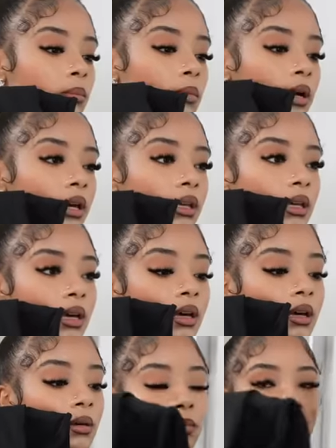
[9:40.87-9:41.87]
But
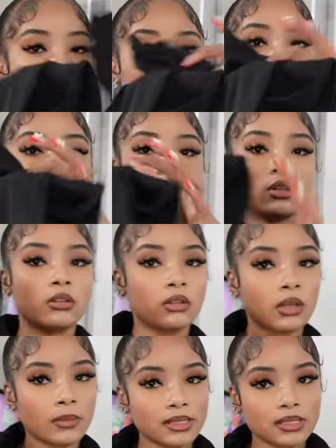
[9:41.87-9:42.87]
yeah, my first
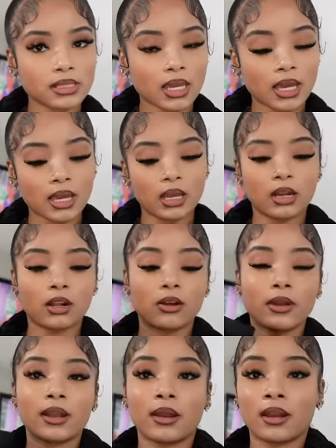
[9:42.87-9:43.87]
Lululemon set. Gonna go
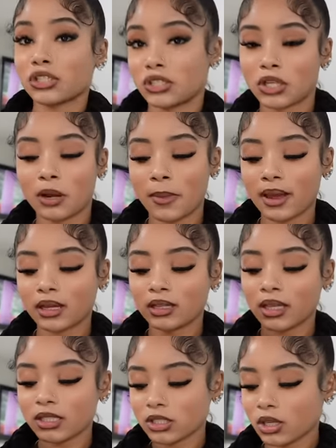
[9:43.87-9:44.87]
ahead and start my
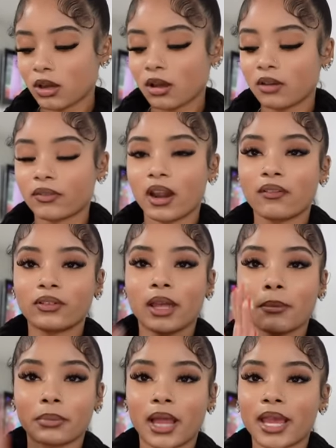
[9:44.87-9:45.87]
collection off and I feel
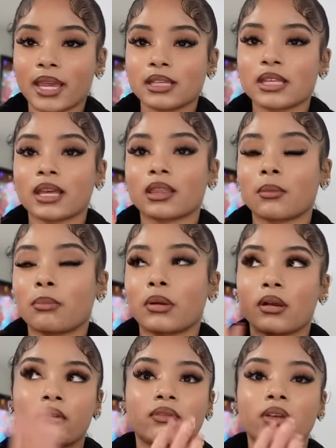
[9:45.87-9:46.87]
like black is like the
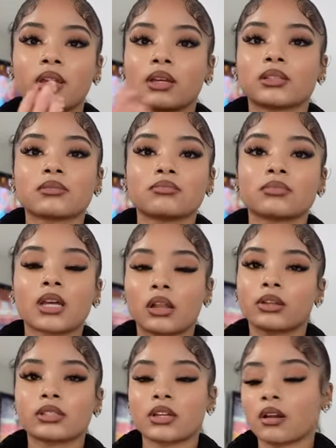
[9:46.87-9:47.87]
perfect
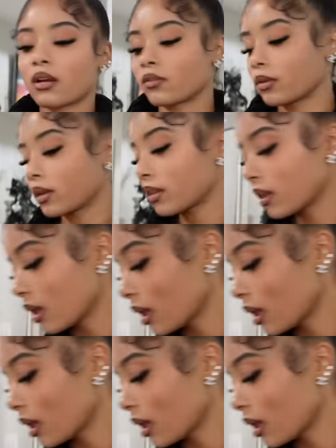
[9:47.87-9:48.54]
color to start off with.